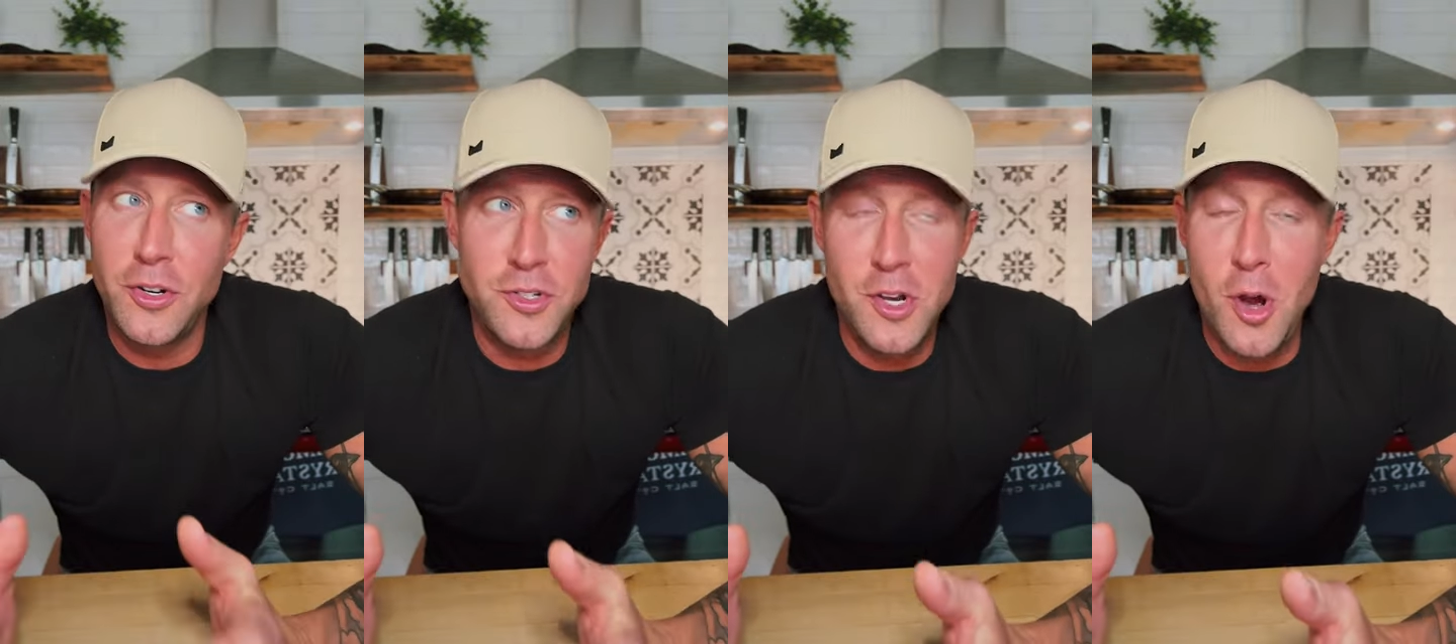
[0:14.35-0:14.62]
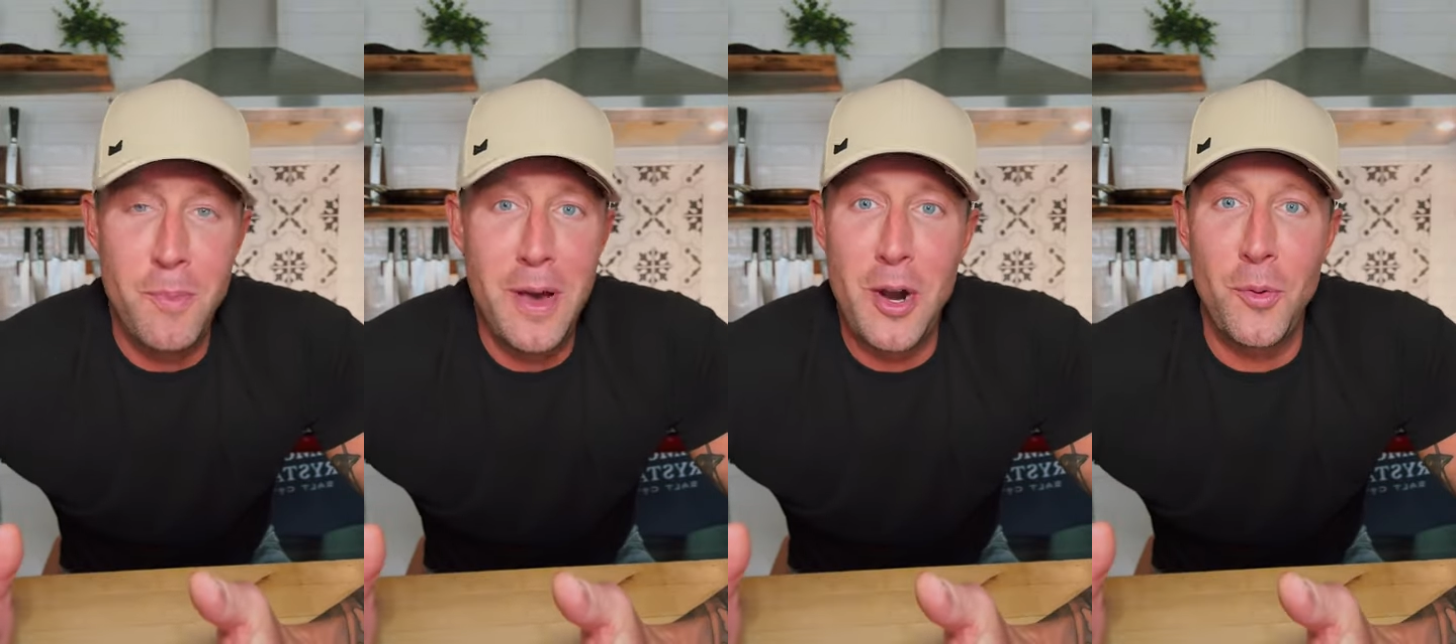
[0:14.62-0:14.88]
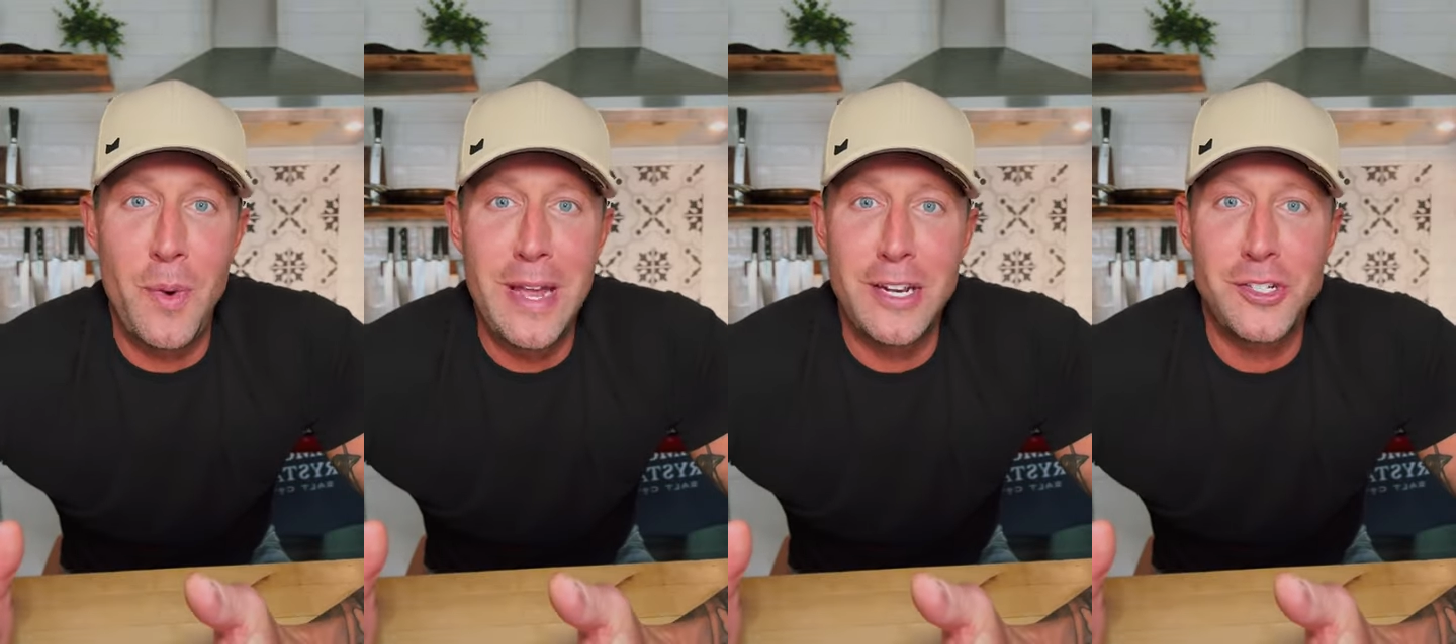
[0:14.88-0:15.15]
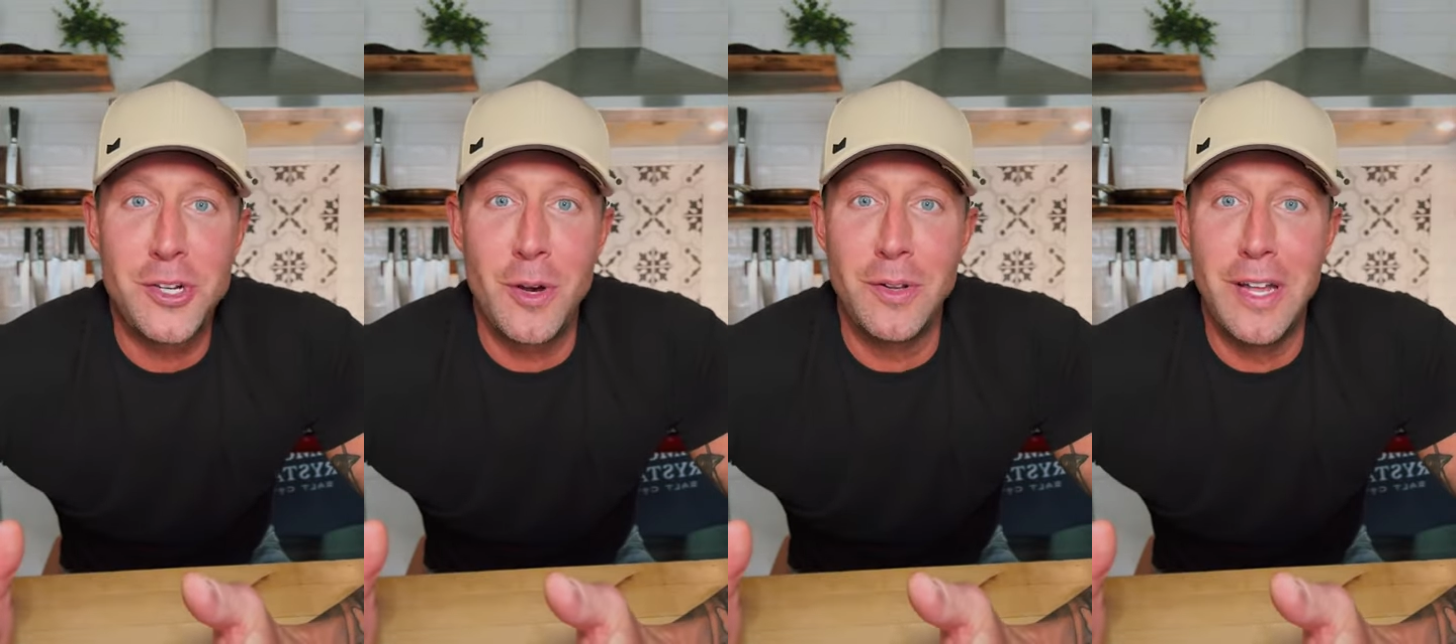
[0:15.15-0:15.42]
There's no better way
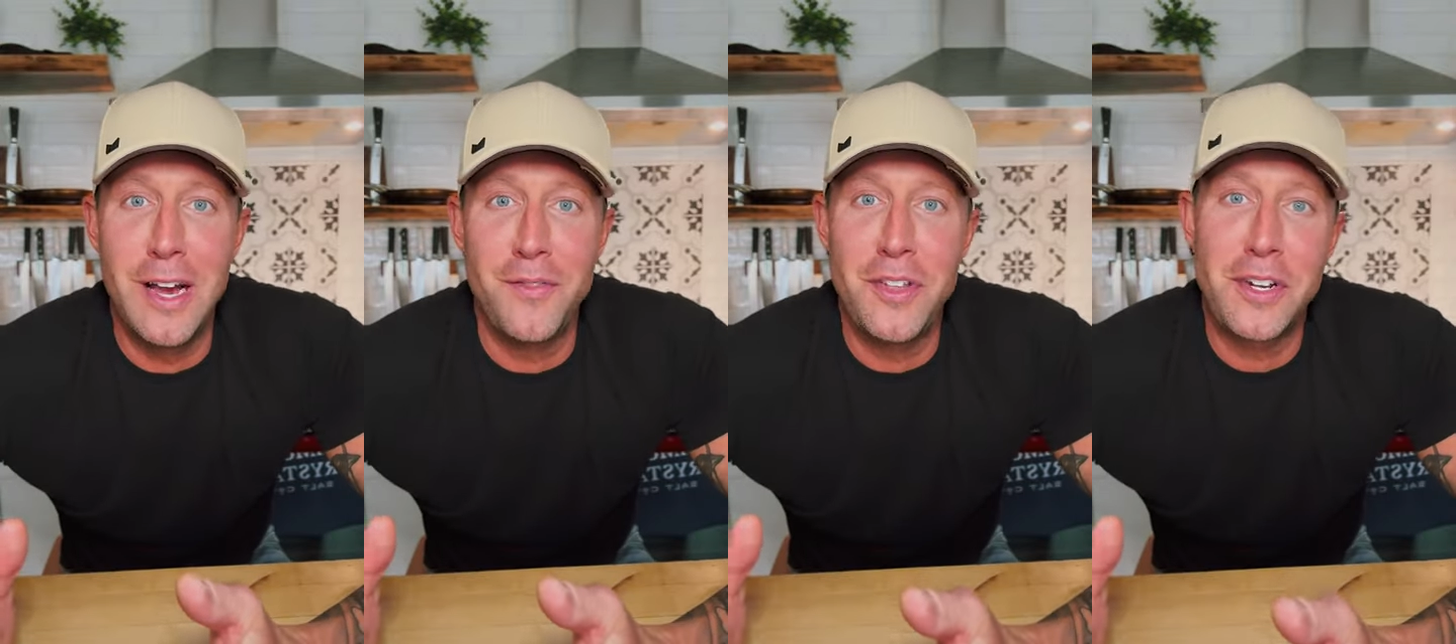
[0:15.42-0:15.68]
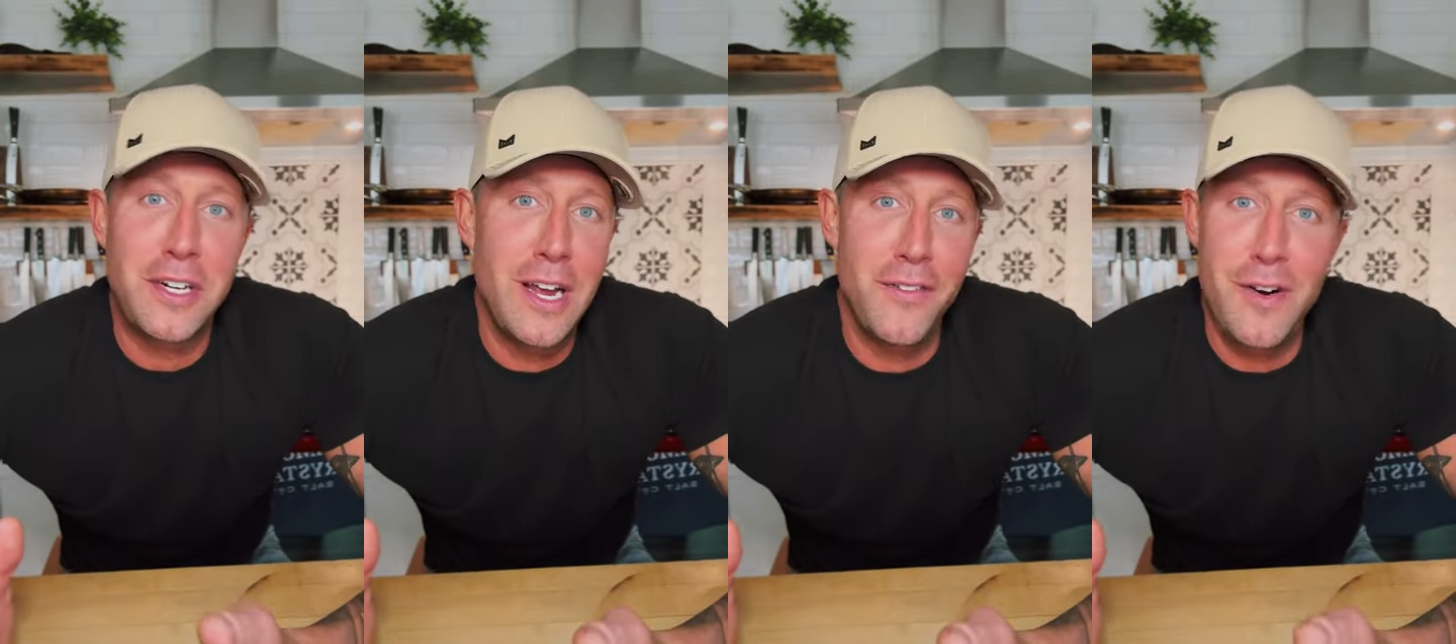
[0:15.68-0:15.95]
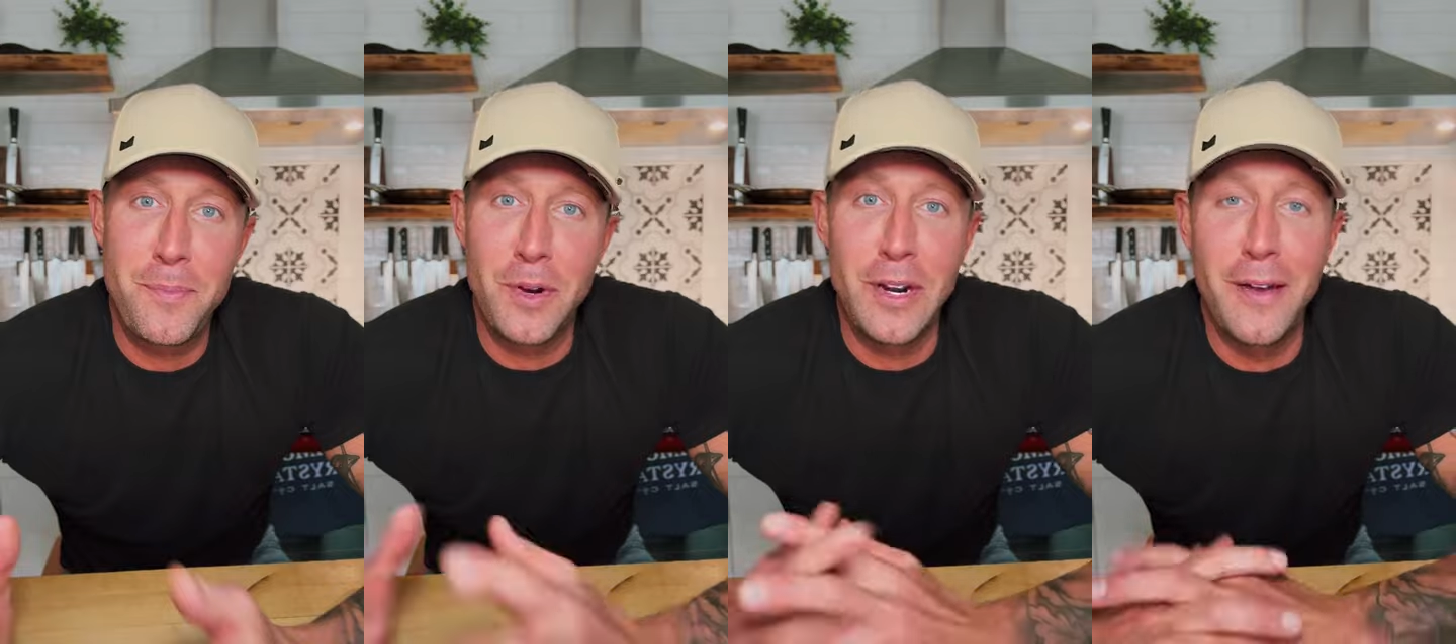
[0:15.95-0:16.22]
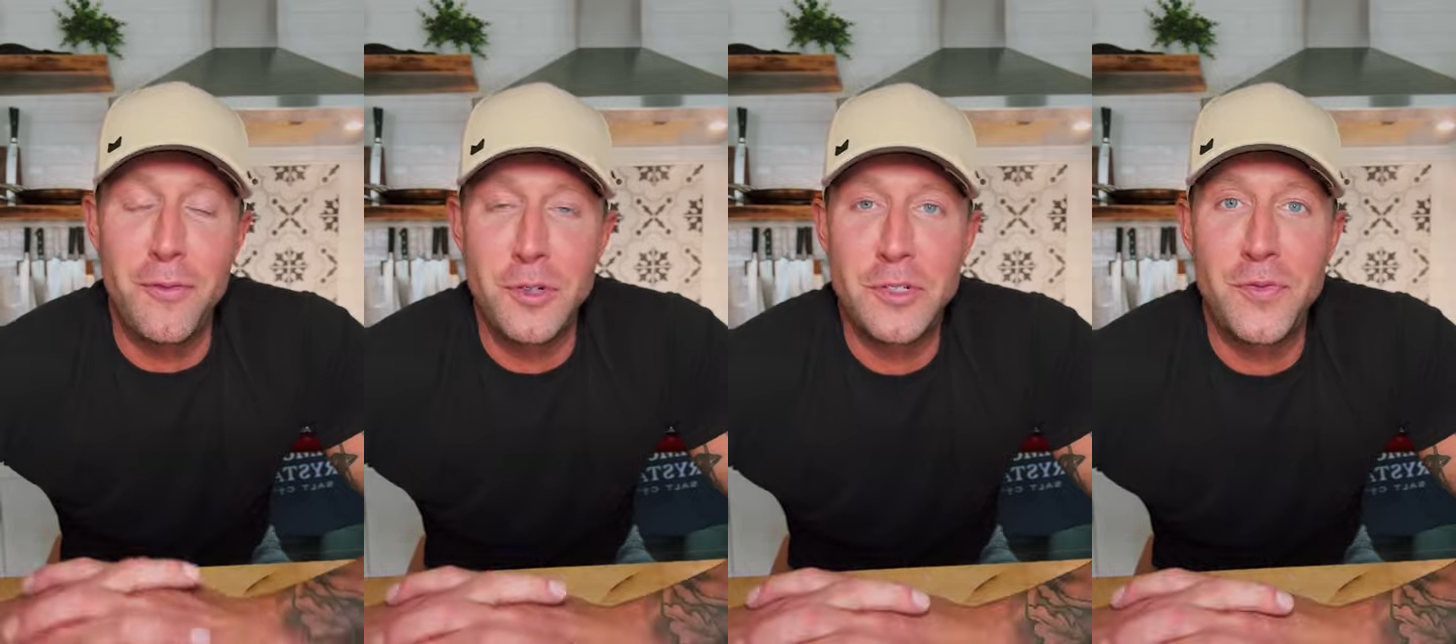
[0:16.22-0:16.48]
to show love than to cover up your
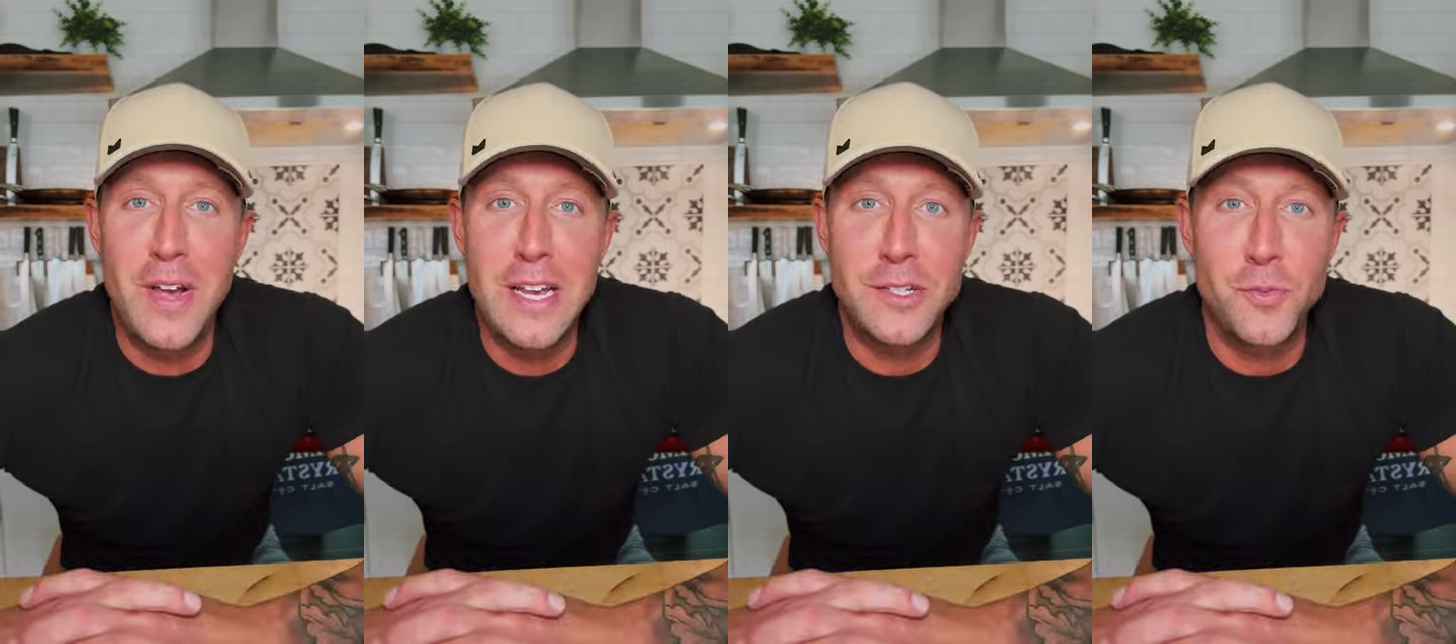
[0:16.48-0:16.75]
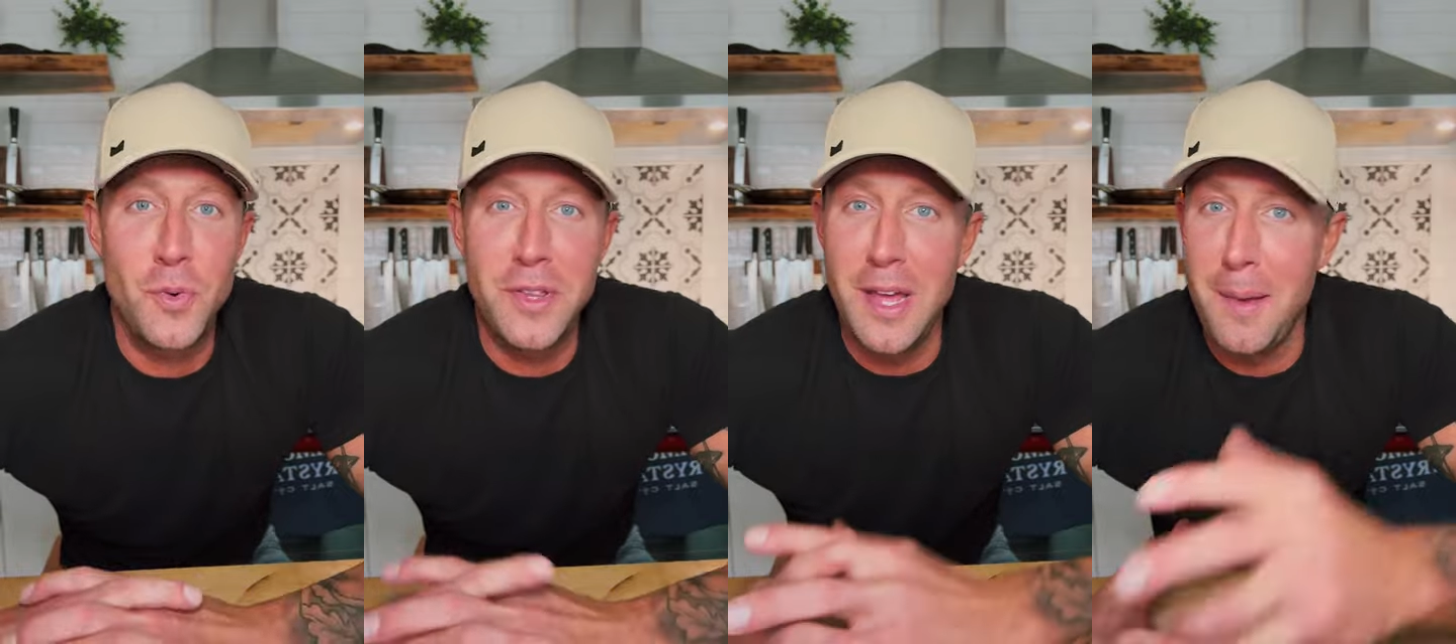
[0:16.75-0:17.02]
loved one's face with a